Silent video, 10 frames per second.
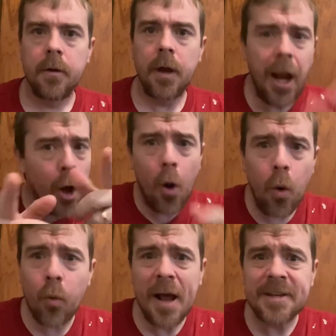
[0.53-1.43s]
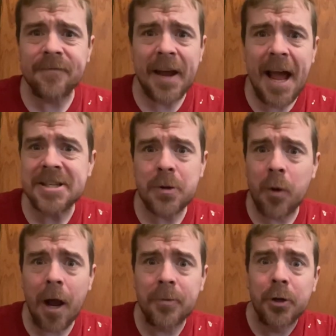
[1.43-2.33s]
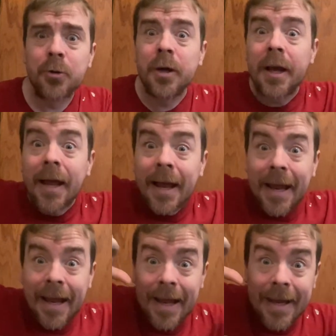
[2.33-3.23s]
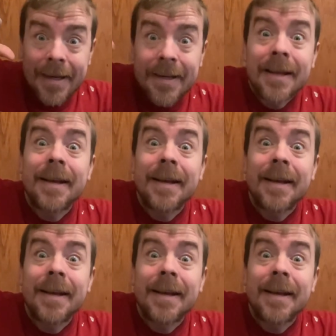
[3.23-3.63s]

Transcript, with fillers: Hello, wrestling fans, and welcome to NDT